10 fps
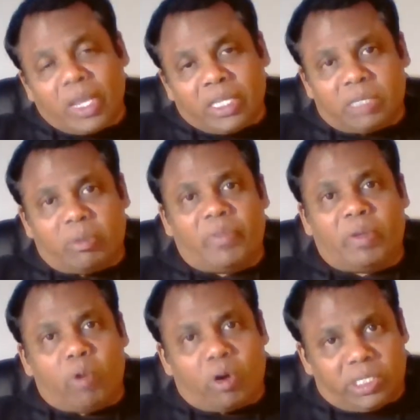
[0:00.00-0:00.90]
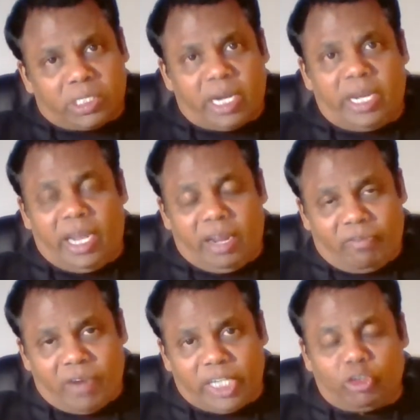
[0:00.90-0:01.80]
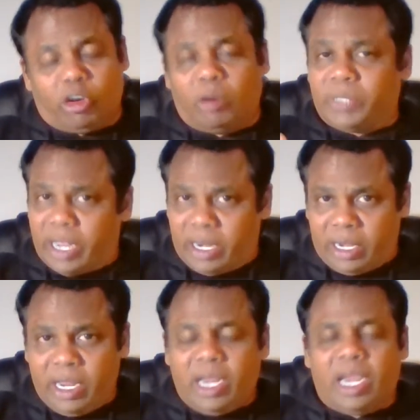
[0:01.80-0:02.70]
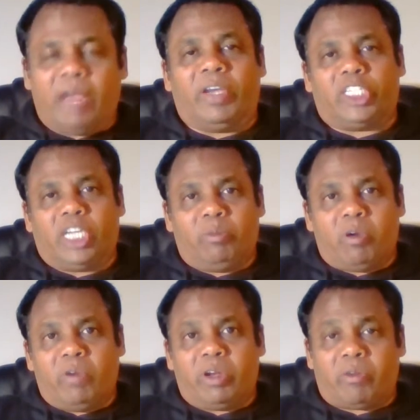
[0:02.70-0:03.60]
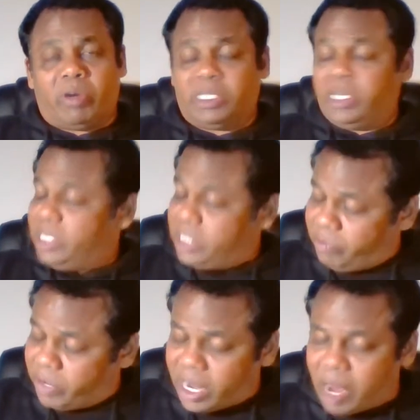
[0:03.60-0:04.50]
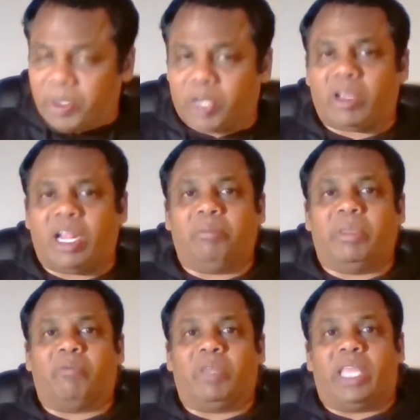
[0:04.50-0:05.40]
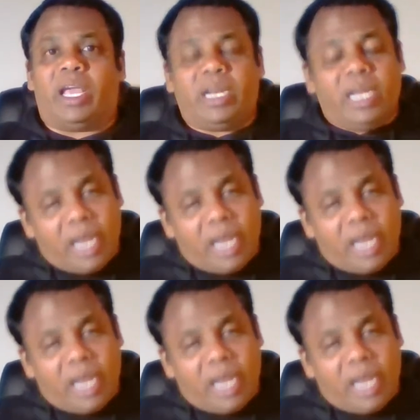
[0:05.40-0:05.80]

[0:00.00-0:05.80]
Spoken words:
Some of them want to study and find jobs and eventually move into residency. We are happy to help them with that.